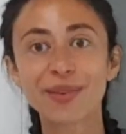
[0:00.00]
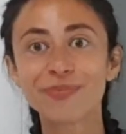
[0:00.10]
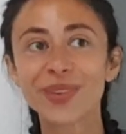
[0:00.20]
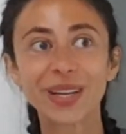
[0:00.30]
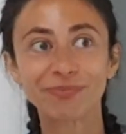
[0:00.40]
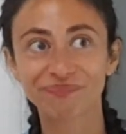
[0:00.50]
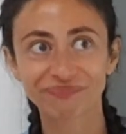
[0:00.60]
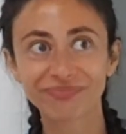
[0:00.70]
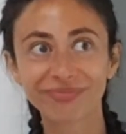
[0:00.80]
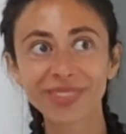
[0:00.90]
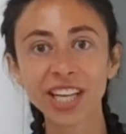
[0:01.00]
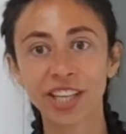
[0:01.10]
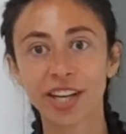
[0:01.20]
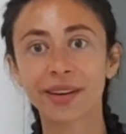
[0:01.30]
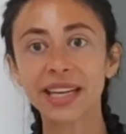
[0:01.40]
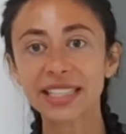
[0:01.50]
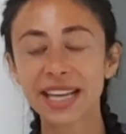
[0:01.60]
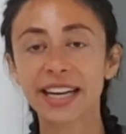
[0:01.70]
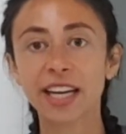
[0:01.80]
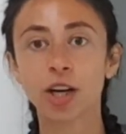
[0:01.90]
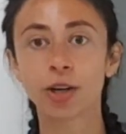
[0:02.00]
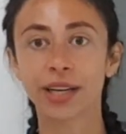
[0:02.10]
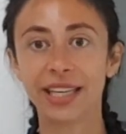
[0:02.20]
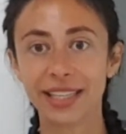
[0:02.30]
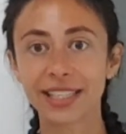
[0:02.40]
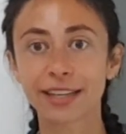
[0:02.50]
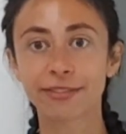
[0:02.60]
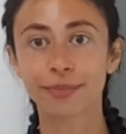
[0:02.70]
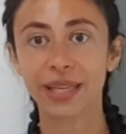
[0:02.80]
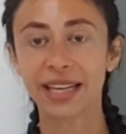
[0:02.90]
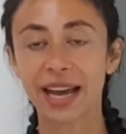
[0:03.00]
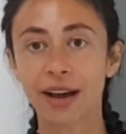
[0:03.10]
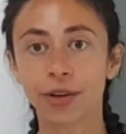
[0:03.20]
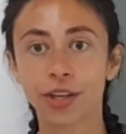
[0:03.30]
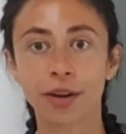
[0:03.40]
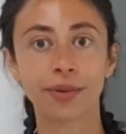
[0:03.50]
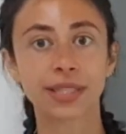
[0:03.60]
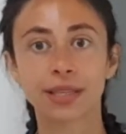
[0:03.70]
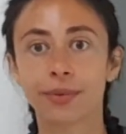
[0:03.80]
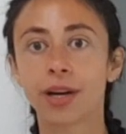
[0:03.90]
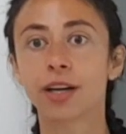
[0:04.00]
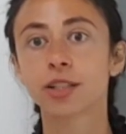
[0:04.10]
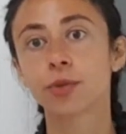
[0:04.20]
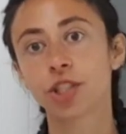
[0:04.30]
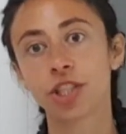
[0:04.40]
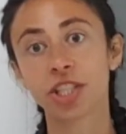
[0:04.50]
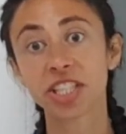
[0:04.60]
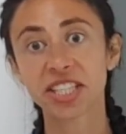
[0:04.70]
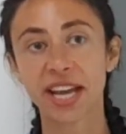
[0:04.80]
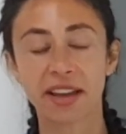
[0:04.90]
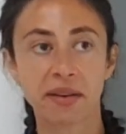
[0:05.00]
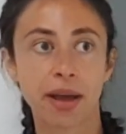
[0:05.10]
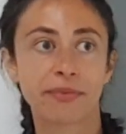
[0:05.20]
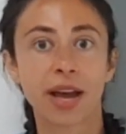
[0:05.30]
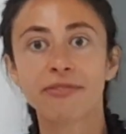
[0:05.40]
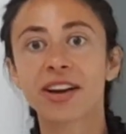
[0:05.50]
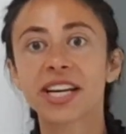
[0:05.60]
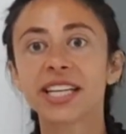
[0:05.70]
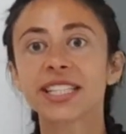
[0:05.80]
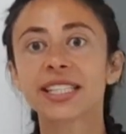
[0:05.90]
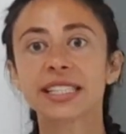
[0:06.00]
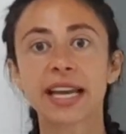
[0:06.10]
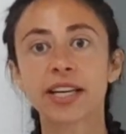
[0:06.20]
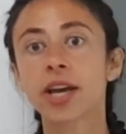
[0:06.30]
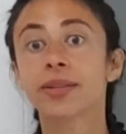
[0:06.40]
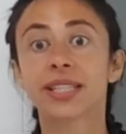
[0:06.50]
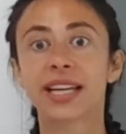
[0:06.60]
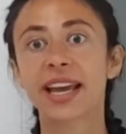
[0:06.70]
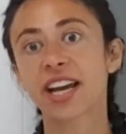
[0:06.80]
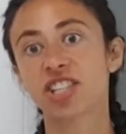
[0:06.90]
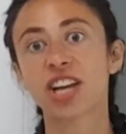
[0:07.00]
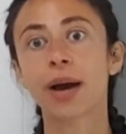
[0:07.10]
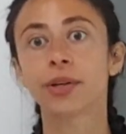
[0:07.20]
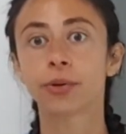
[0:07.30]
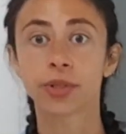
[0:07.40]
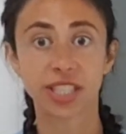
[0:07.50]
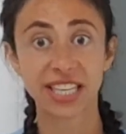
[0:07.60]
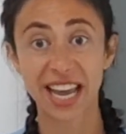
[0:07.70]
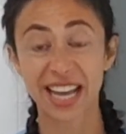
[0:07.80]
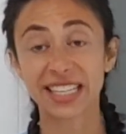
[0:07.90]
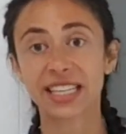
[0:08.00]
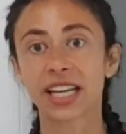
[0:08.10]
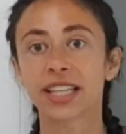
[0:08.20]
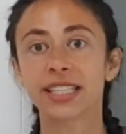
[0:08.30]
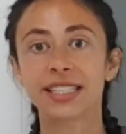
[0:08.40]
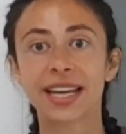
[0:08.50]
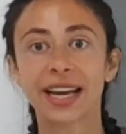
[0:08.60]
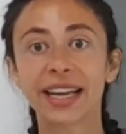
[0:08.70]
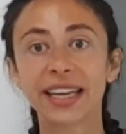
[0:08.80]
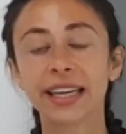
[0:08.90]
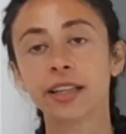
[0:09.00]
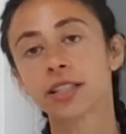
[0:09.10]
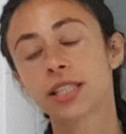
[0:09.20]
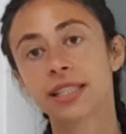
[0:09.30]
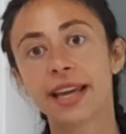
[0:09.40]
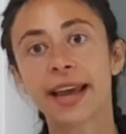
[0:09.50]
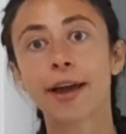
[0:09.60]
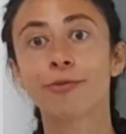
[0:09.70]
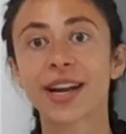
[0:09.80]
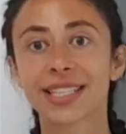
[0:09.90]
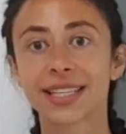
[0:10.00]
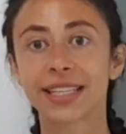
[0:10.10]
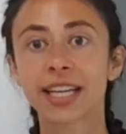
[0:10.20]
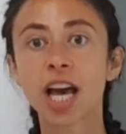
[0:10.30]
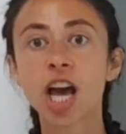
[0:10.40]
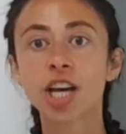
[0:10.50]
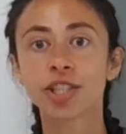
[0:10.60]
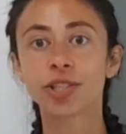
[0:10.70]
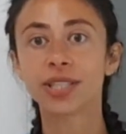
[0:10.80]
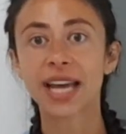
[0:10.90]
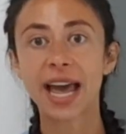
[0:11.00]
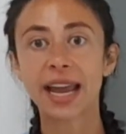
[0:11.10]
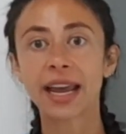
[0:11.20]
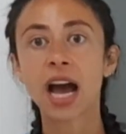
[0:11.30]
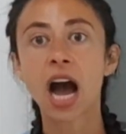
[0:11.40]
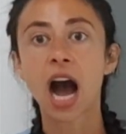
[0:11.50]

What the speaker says: But it's getting a lot easier for me now. When someone asks, what did you do today? I find it easy to say, no, today I showered, or today I did nothing, today I healed, today I rested, today